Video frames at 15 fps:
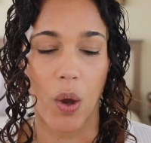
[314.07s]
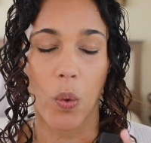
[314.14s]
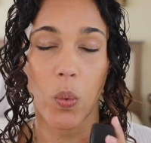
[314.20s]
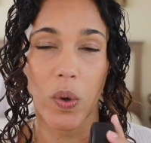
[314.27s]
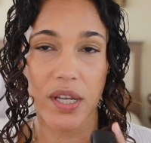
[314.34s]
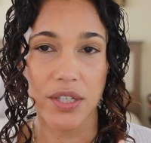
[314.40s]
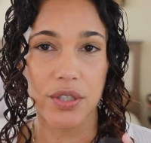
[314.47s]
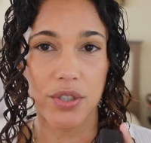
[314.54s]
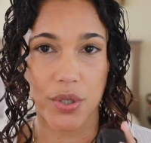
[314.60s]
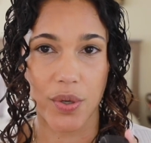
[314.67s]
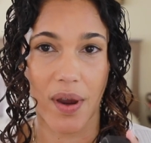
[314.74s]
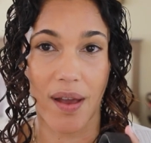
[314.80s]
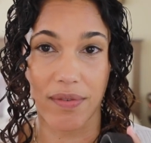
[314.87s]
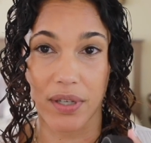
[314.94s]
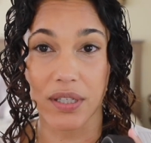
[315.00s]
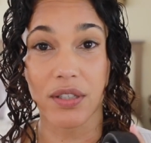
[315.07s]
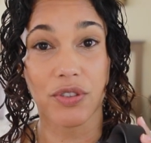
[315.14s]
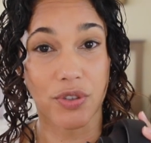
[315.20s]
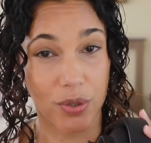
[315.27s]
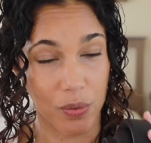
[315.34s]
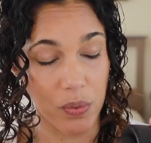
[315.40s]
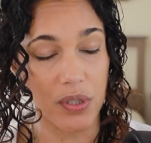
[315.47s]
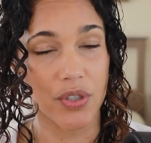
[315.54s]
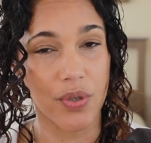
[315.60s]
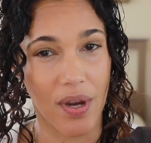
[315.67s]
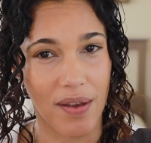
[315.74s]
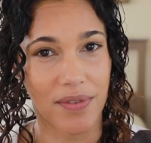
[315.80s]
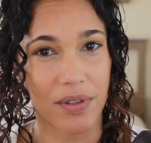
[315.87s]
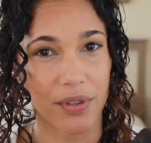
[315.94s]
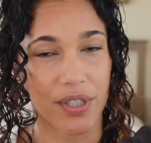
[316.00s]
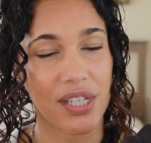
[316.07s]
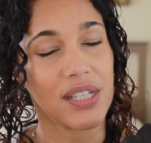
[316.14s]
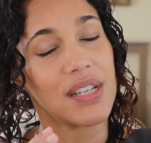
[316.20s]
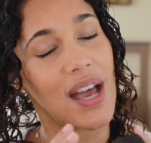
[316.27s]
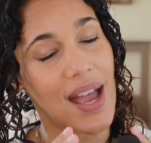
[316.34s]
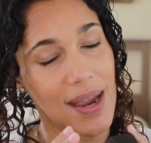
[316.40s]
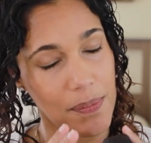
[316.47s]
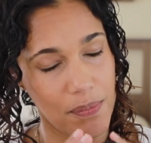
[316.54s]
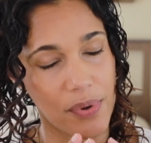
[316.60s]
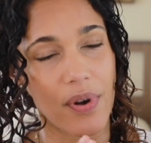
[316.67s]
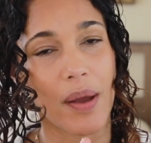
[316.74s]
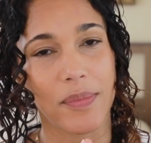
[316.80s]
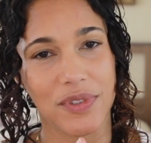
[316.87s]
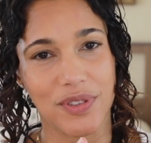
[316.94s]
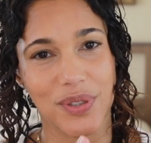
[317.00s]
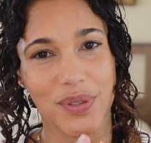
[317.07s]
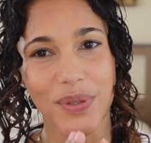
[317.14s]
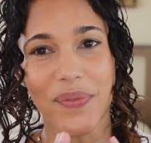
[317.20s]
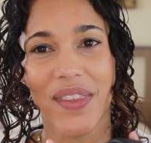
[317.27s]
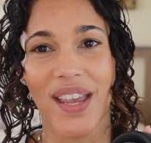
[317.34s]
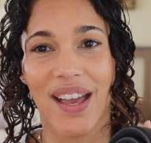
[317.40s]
when you're traveling, because you will travel again, I promise you,